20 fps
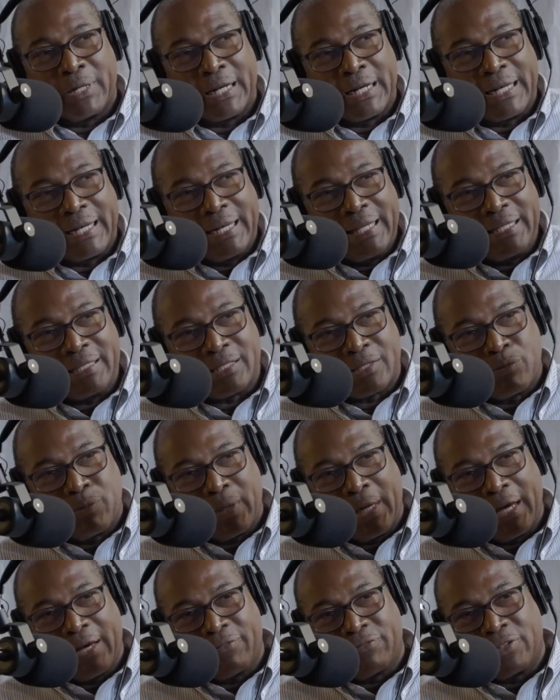But at least
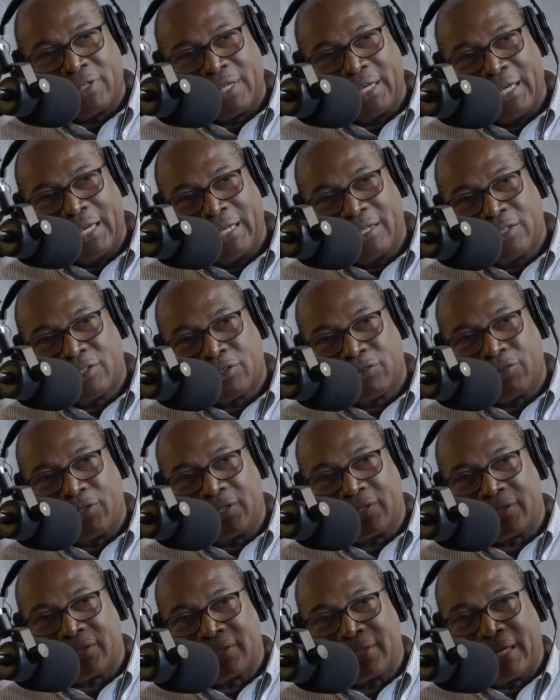we have to
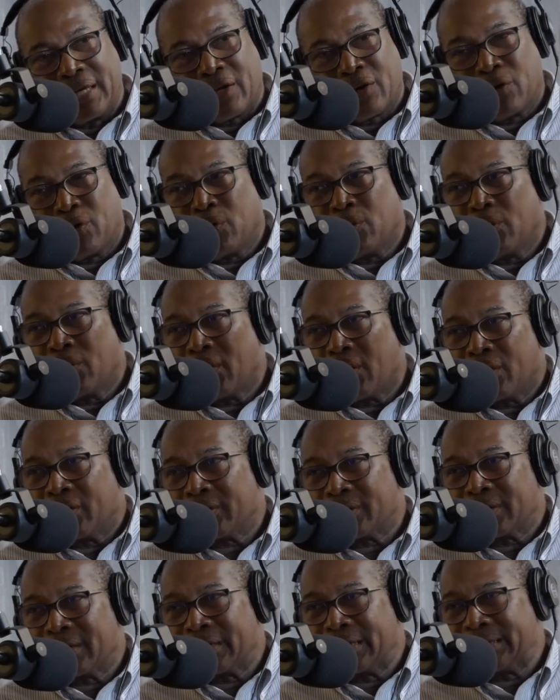increase the
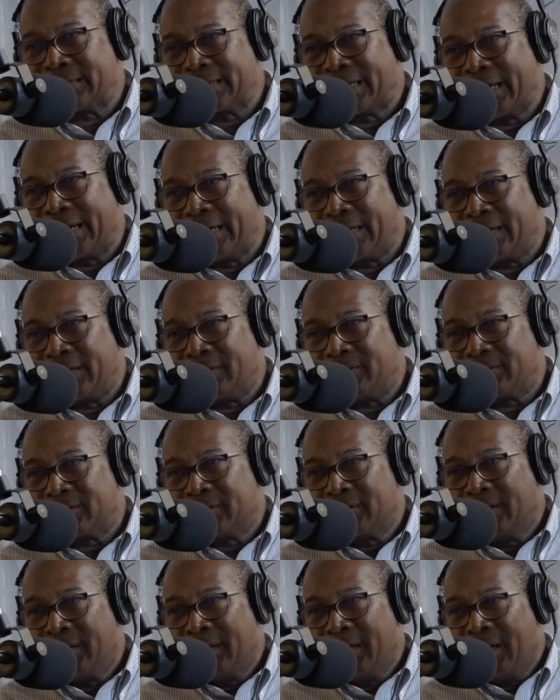cohort that is
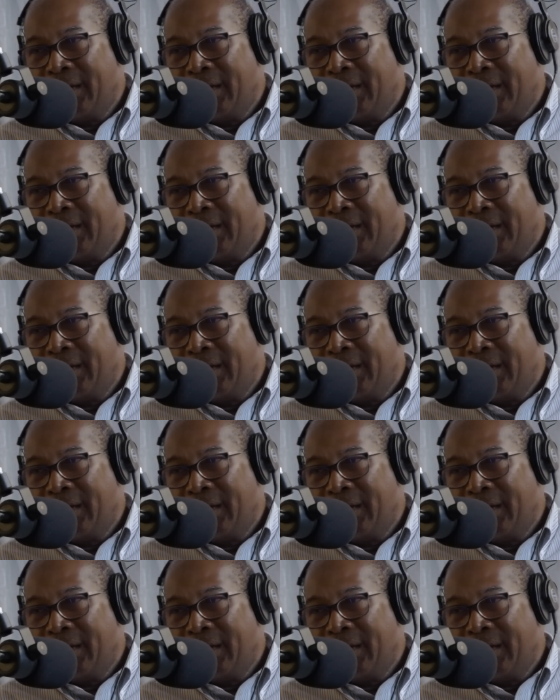Guyanese.